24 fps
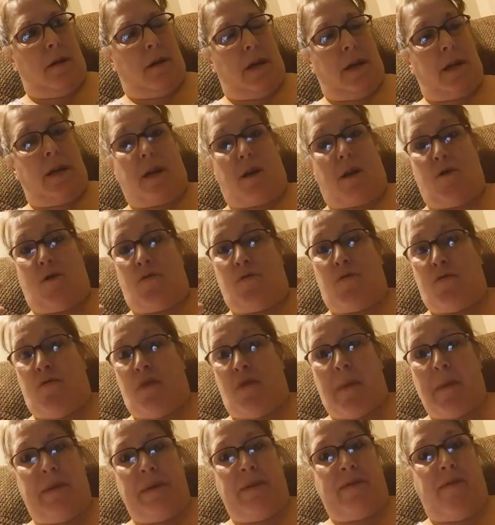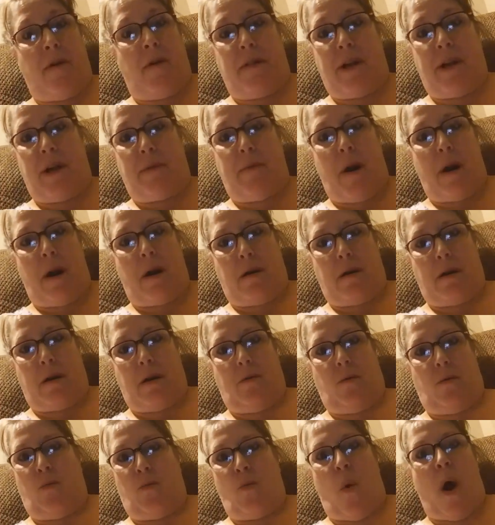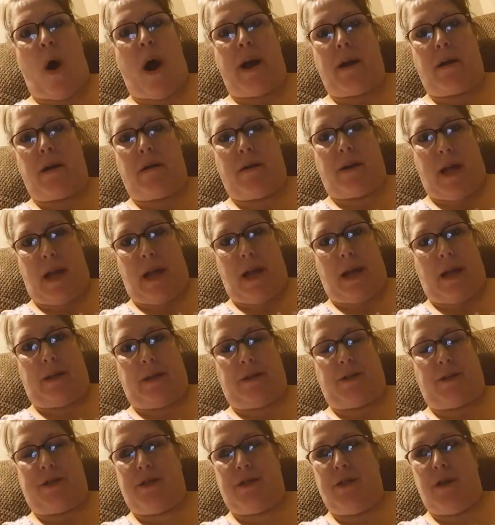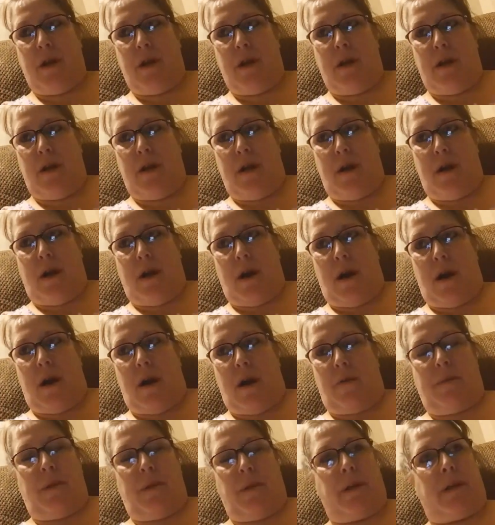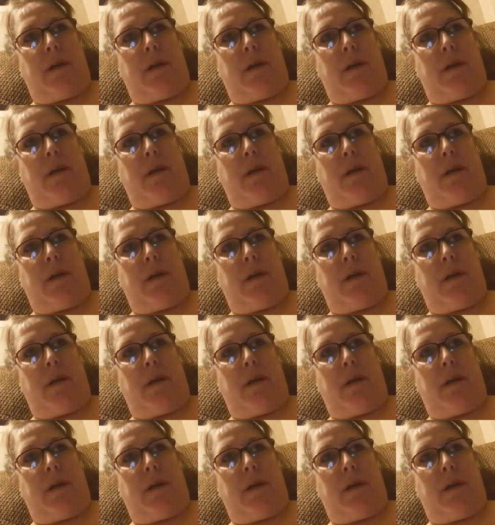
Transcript: In a crappy falling apart wire cage. I'm like,